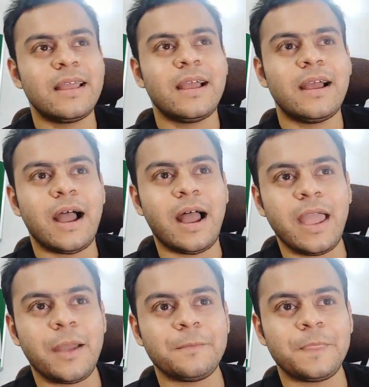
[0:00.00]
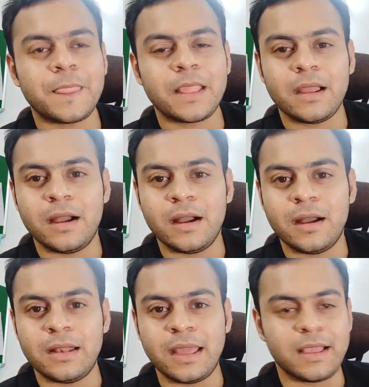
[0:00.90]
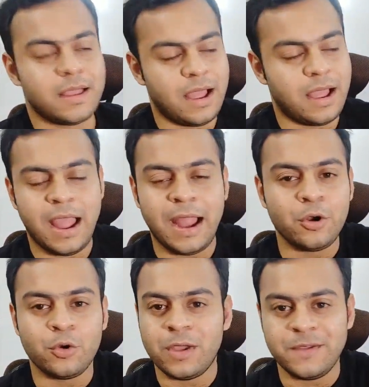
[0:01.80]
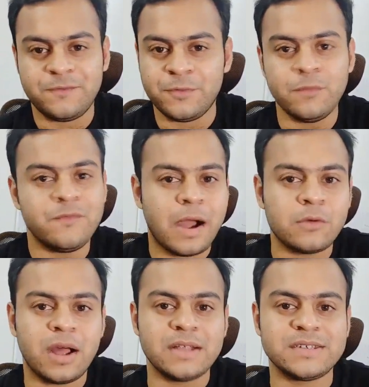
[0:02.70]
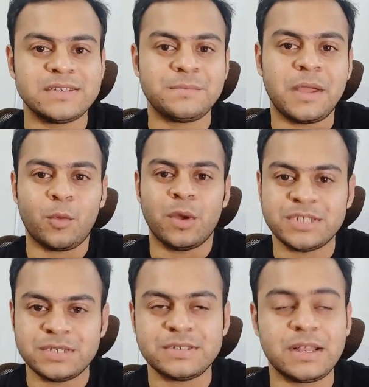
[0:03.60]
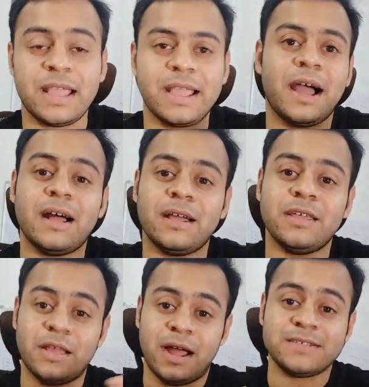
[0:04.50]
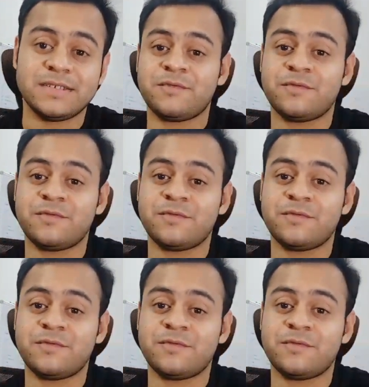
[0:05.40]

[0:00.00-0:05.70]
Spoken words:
I am I don't know if you found answers in my questions, like answers from